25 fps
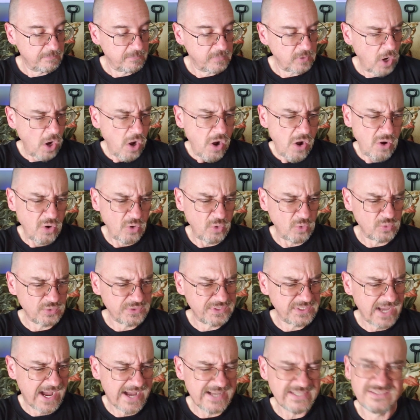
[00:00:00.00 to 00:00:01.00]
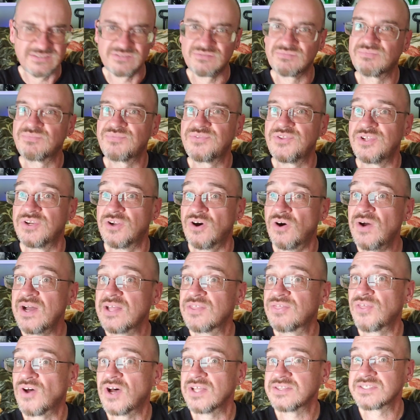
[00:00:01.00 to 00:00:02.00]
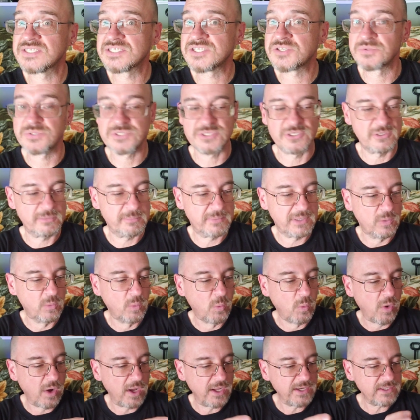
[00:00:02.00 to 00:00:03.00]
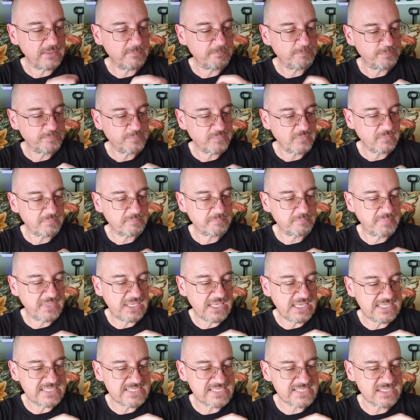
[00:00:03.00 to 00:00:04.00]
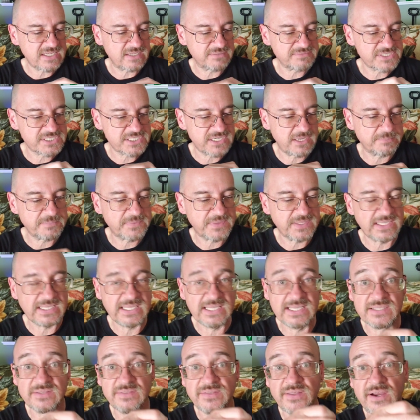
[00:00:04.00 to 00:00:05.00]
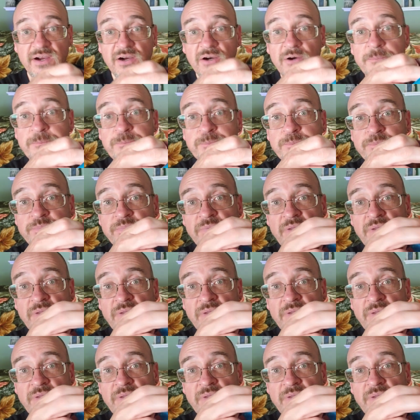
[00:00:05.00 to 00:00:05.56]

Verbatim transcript: oh, the, I, you know, I thought this was going to be one piece of something in there,